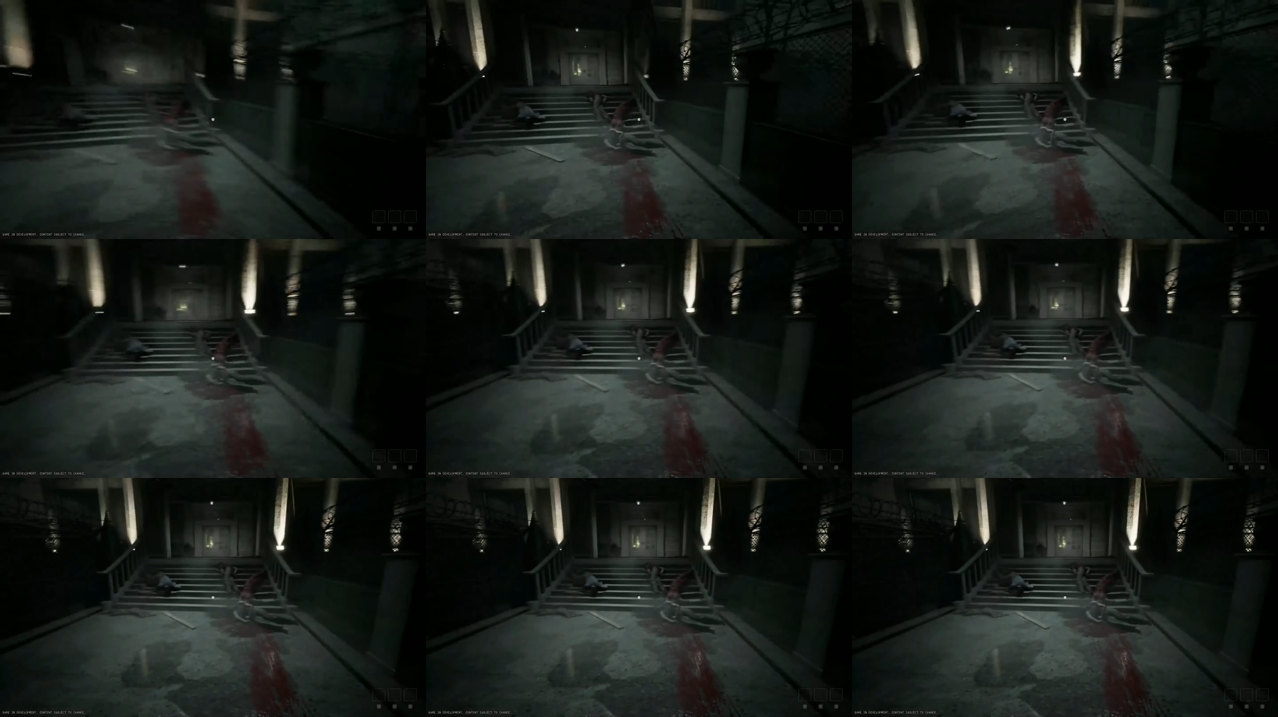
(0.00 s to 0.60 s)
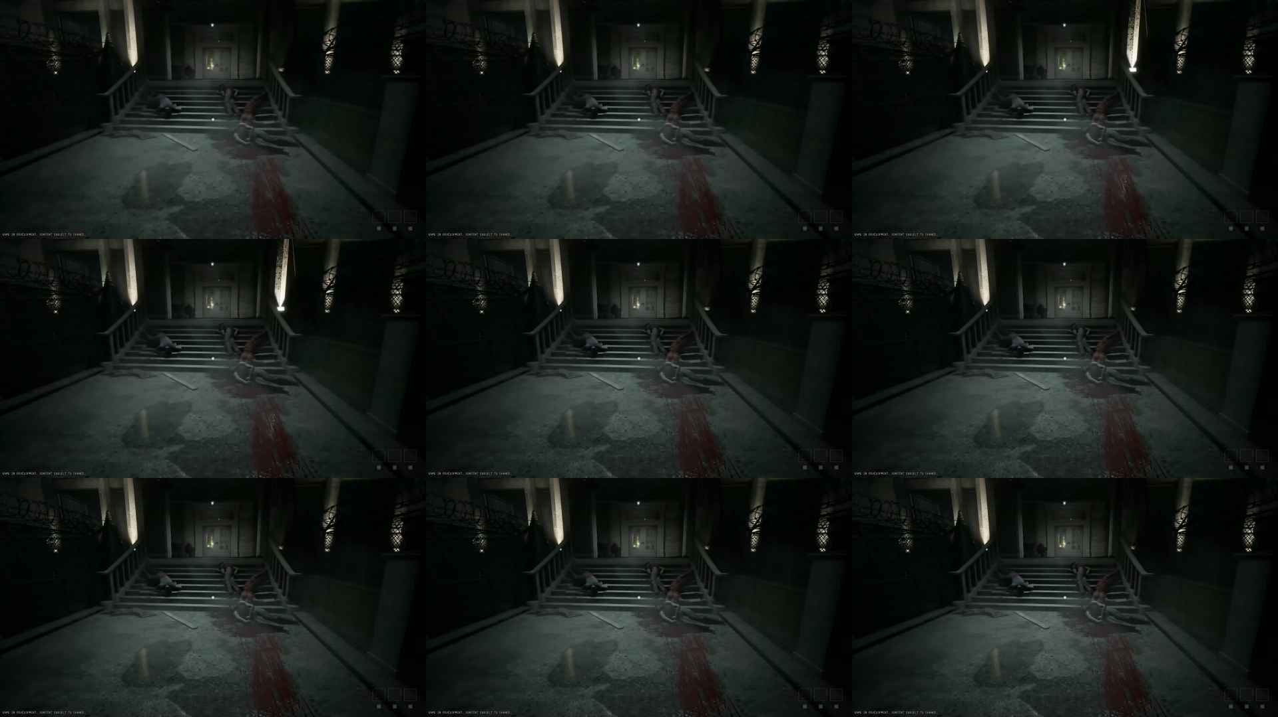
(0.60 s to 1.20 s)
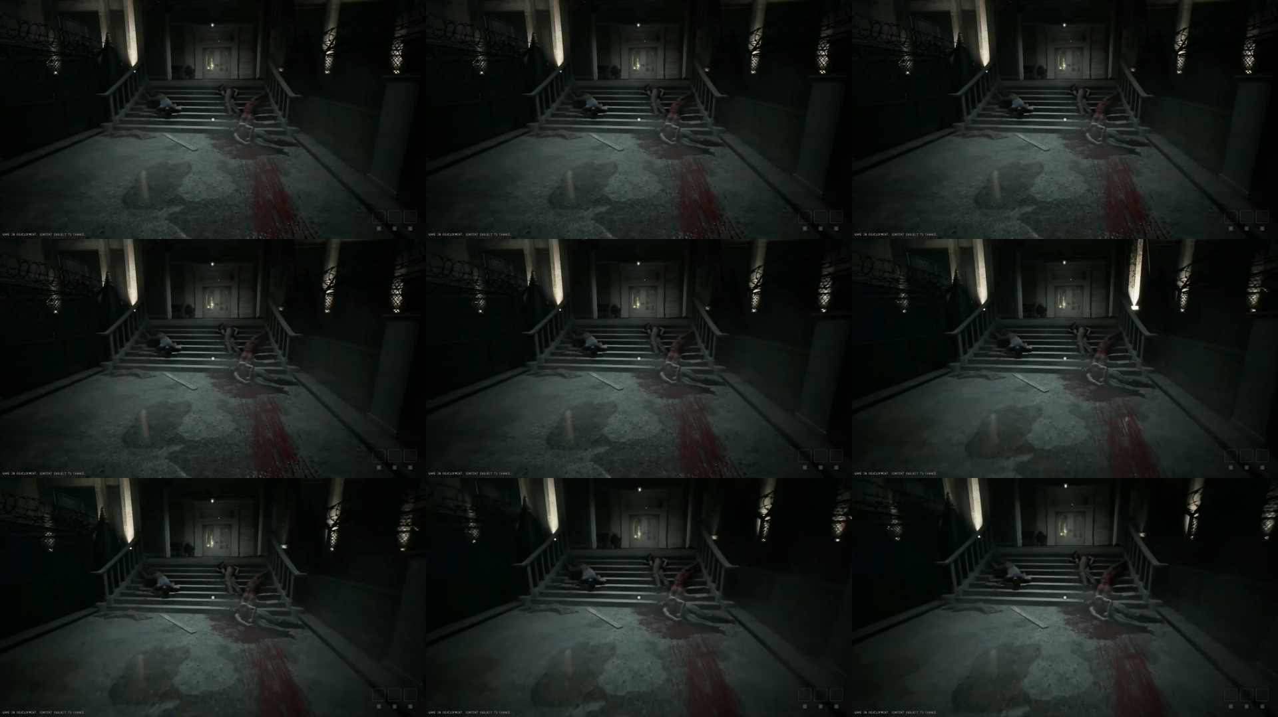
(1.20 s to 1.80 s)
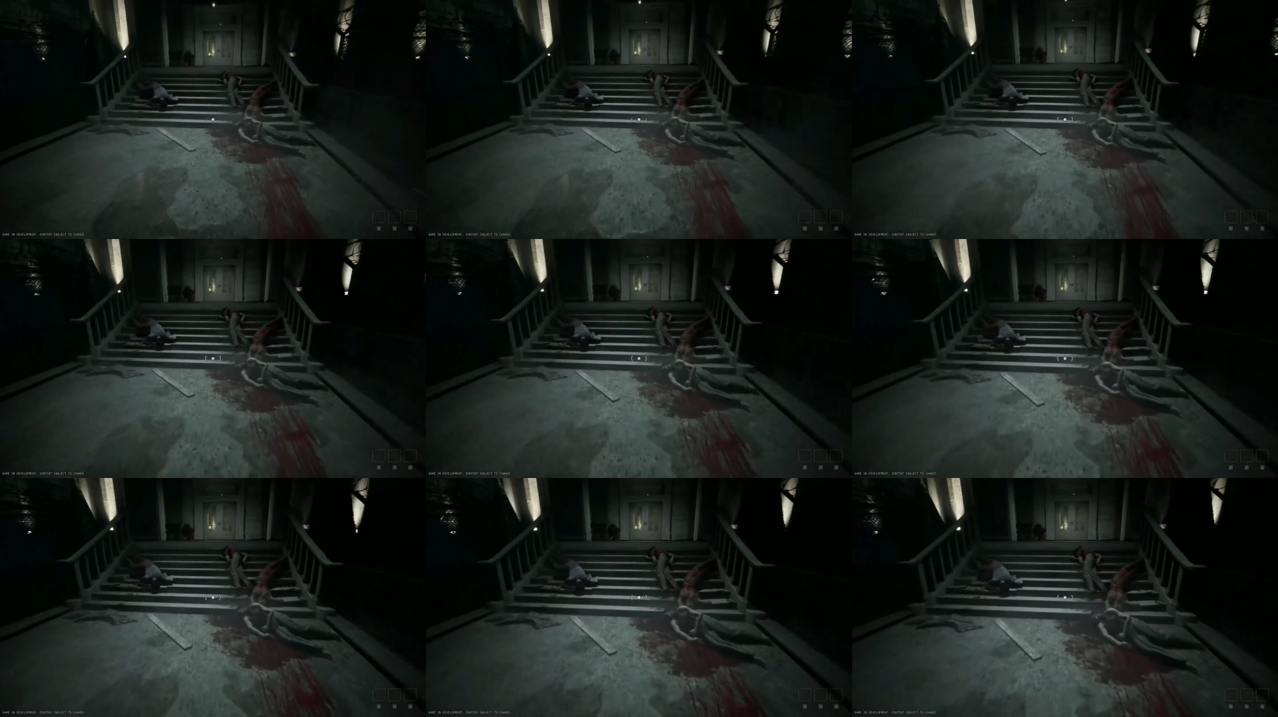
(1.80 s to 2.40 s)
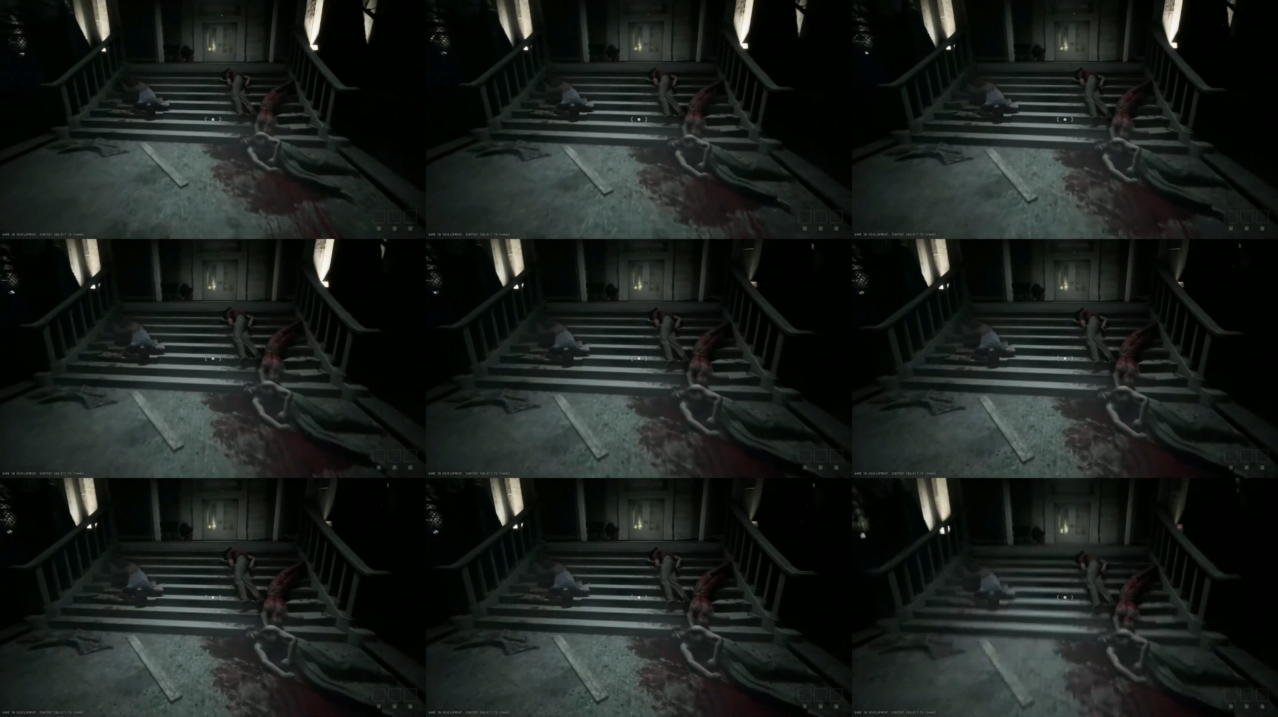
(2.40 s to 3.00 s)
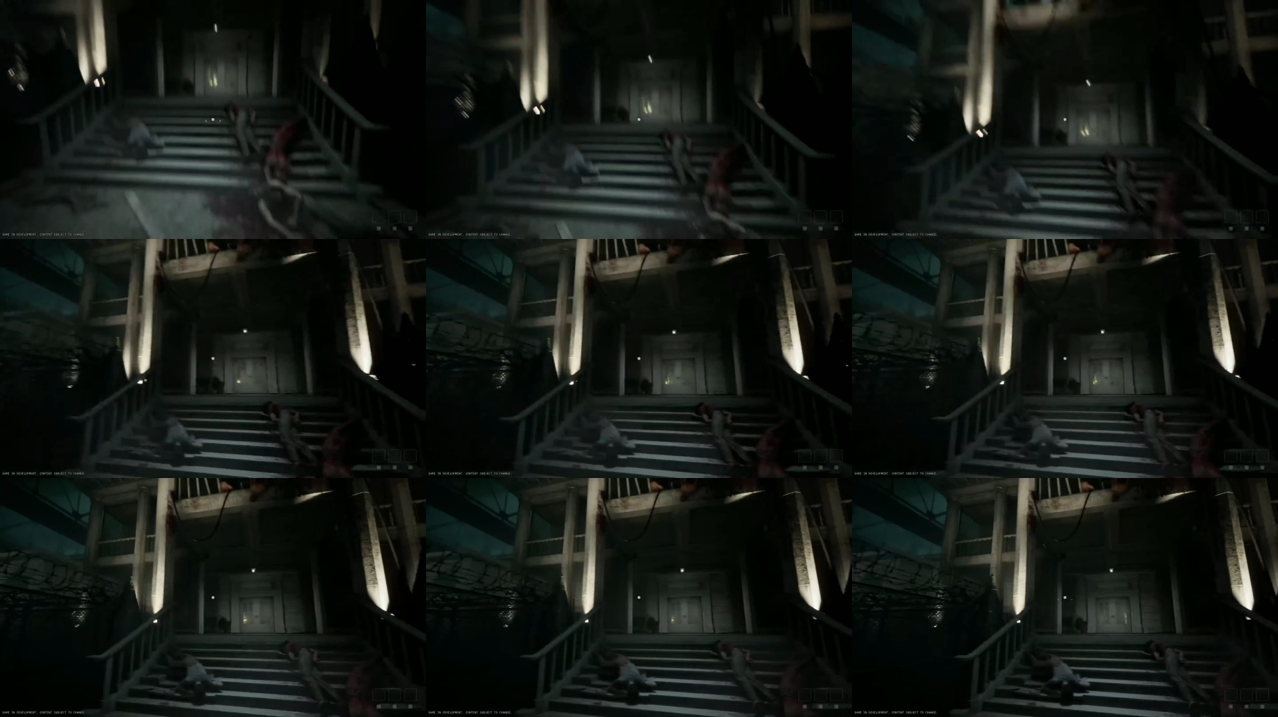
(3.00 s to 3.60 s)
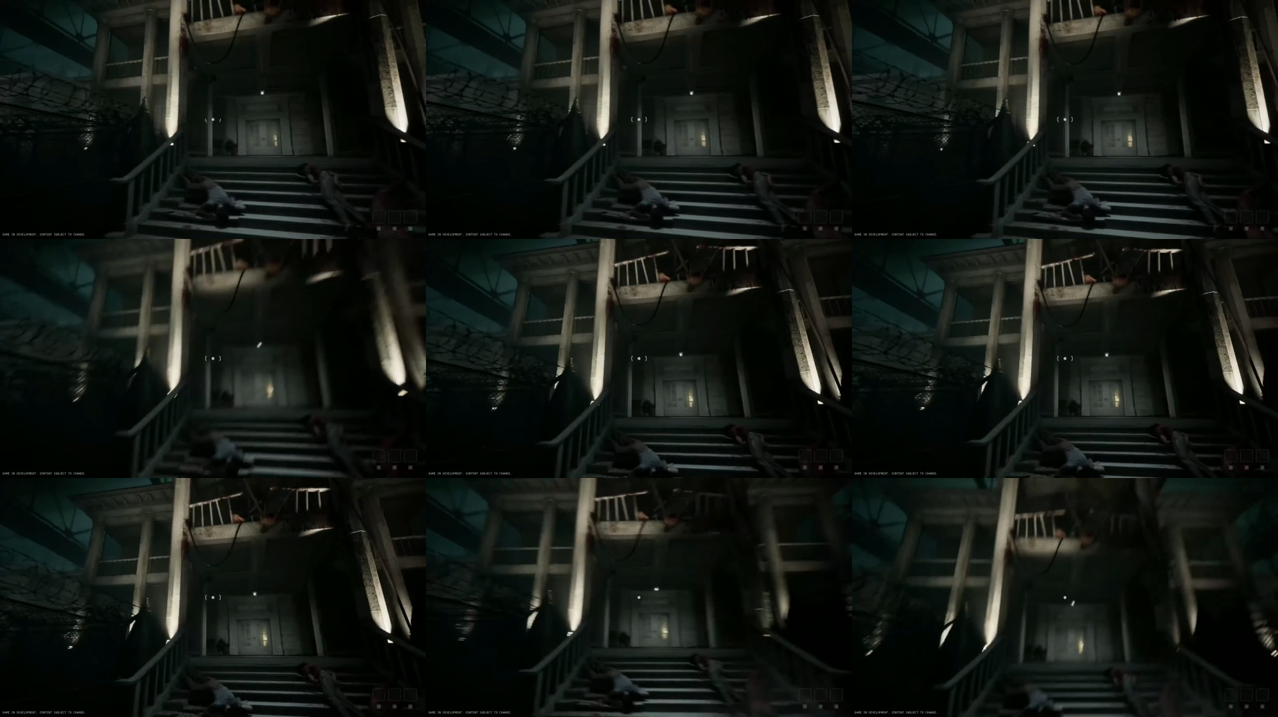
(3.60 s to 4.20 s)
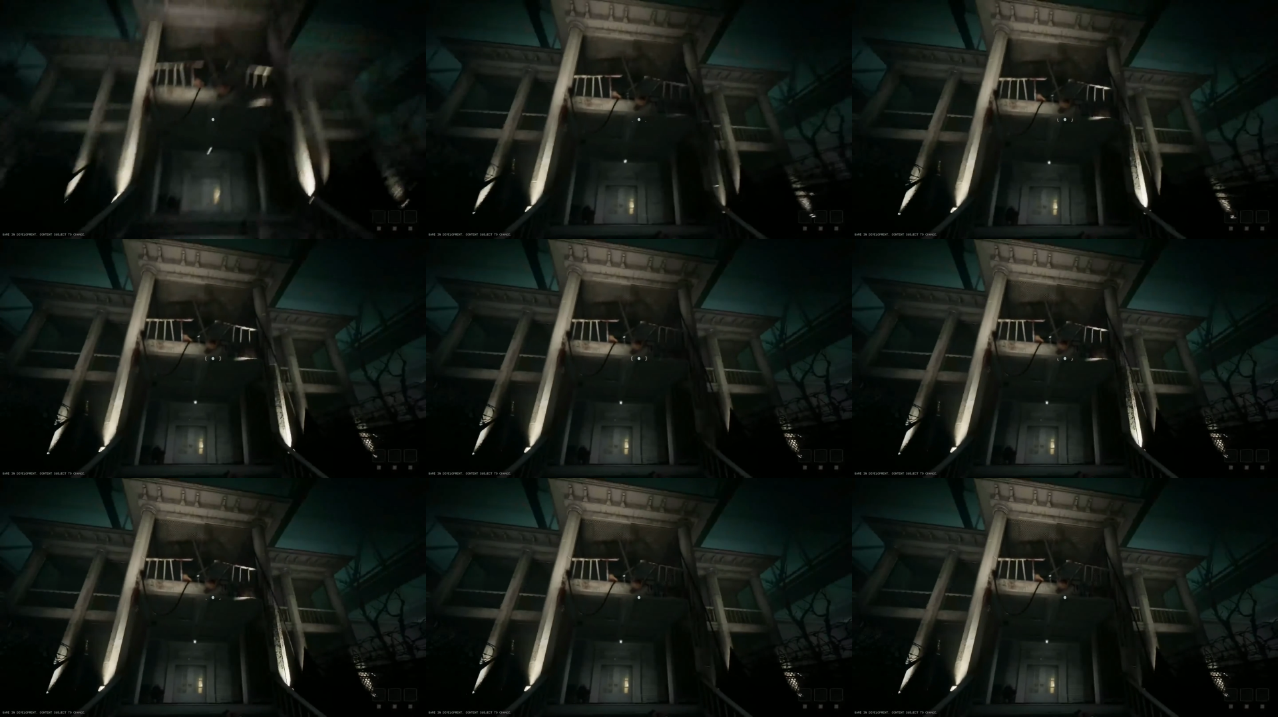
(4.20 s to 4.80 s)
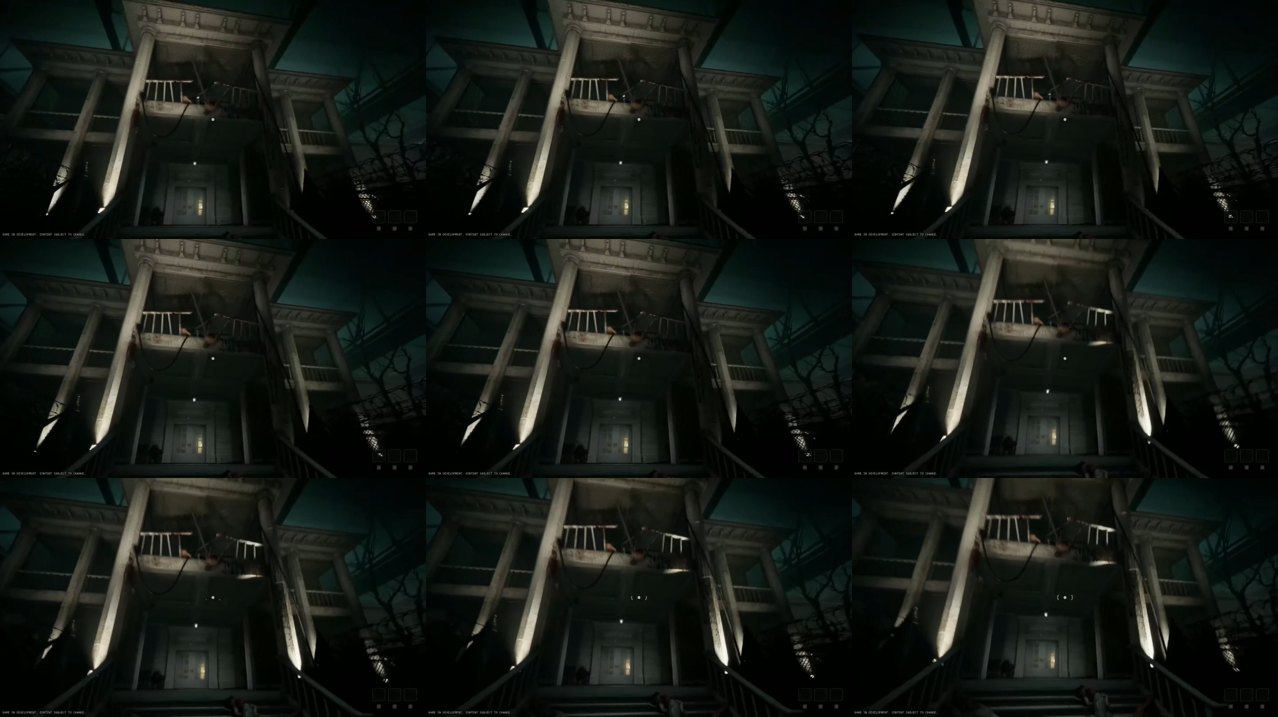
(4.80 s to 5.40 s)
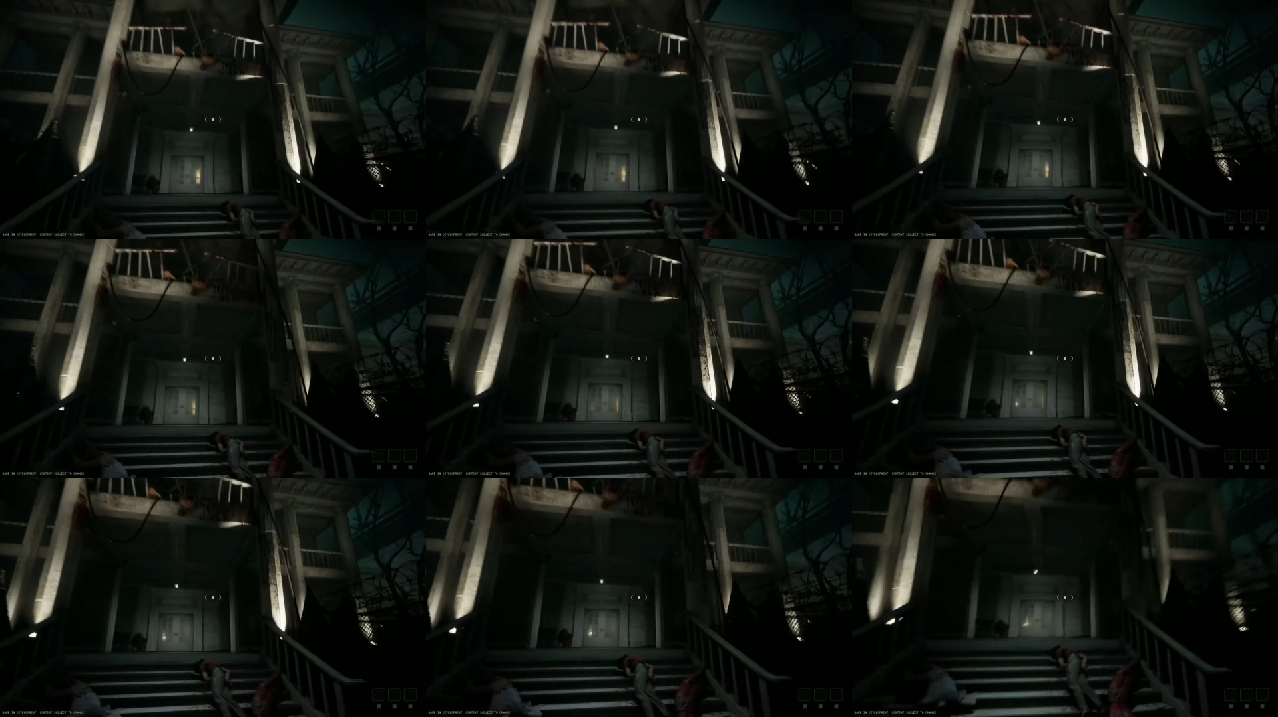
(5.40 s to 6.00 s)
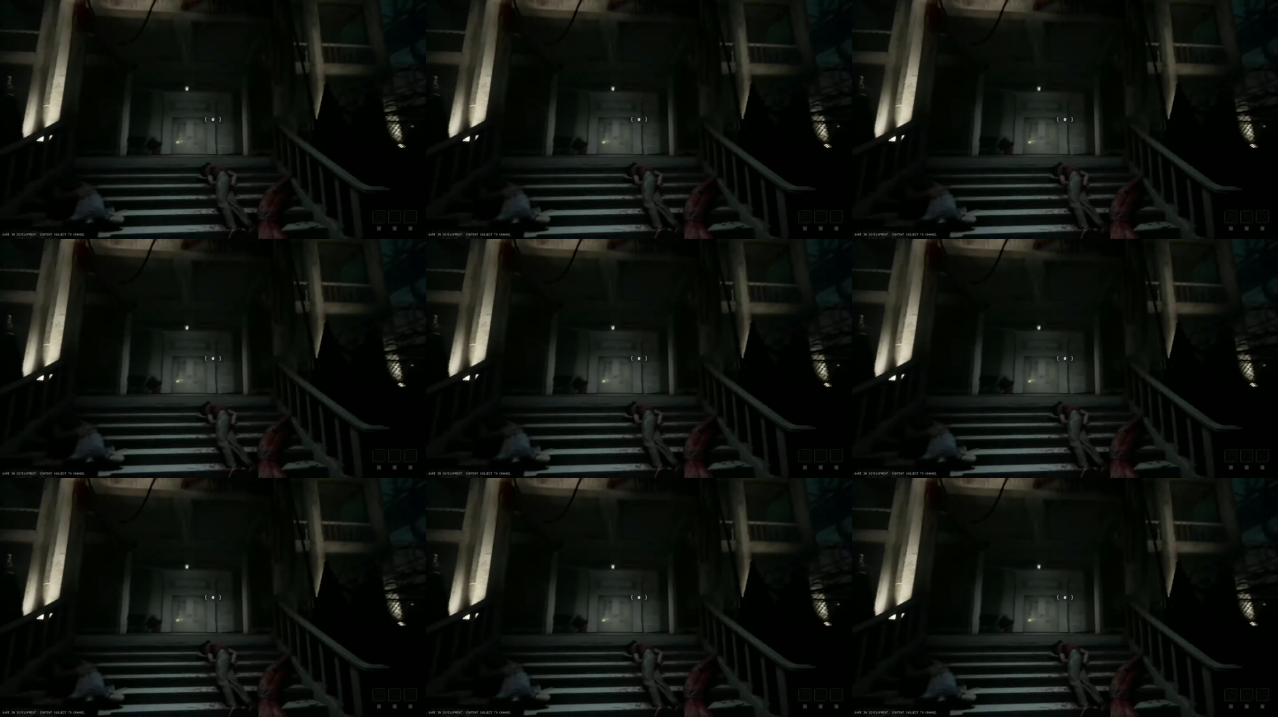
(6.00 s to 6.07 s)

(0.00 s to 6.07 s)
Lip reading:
No face is visible, so there are no lips to read.